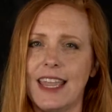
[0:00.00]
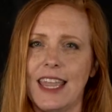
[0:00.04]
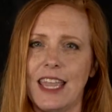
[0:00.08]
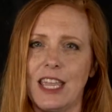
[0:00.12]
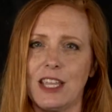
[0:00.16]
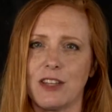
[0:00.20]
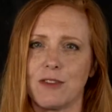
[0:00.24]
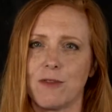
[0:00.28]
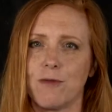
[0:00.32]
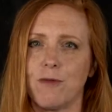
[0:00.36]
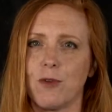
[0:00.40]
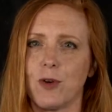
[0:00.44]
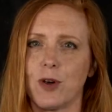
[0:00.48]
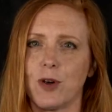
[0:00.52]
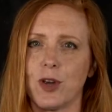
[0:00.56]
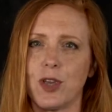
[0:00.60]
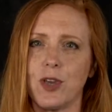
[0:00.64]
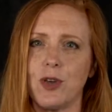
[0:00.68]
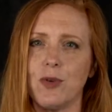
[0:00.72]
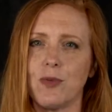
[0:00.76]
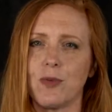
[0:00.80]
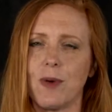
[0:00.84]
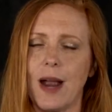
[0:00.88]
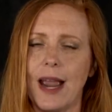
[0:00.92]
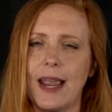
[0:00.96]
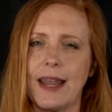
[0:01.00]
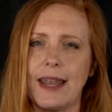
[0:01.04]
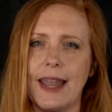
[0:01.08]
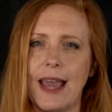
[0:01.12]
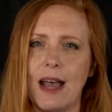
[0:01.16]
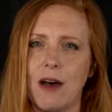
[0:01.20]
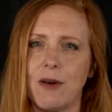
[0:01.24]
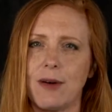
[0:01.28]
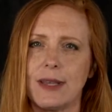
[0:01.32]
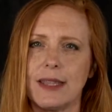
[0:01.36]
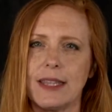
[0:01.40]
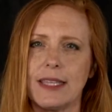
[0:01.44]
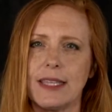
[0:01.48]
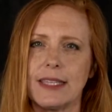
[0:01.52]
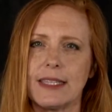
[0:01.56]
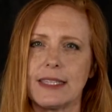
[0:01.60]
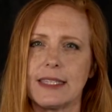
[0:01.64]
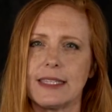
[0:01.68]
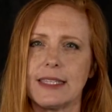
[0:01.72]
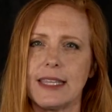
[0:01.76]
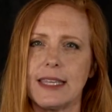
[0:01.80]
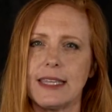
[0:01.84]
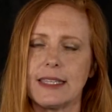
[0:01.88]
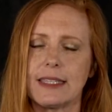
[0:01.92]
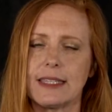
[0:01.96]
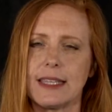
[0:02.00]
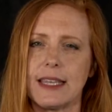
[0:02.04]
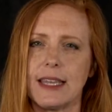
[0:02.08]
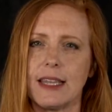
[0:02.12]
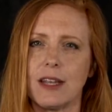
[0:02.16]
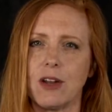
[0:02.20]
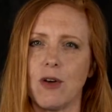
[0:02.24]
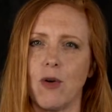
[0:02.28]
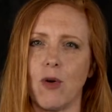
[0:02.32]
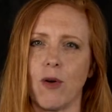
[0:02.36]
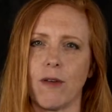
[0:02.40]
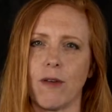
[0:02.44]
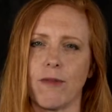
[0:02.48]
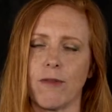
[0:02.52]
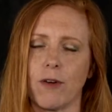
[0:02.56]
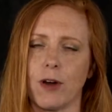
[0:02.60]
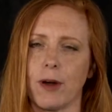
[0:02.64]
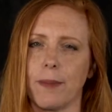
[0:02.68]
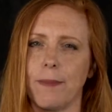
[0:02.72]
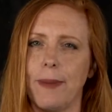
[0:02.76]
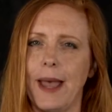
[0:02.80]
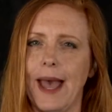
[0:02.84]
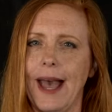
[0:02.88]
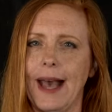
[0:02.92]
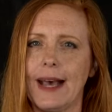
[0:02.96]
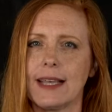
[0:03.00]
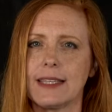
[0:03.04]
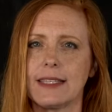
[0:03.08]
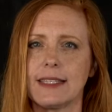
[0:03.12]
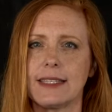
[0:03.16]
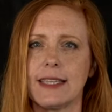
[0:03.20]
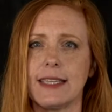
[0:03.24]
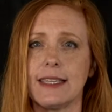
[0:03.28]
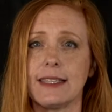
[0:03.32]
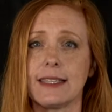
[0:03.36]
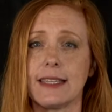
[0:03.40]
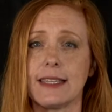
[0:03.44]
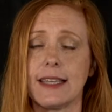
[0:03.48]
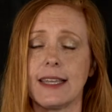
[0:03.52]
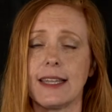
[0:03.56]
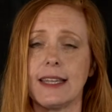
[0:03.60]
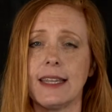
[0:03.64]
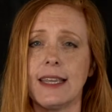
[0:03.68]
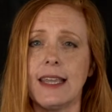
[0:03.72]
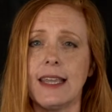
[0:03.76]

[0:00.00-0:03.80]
is for you right now in this season or for a past season,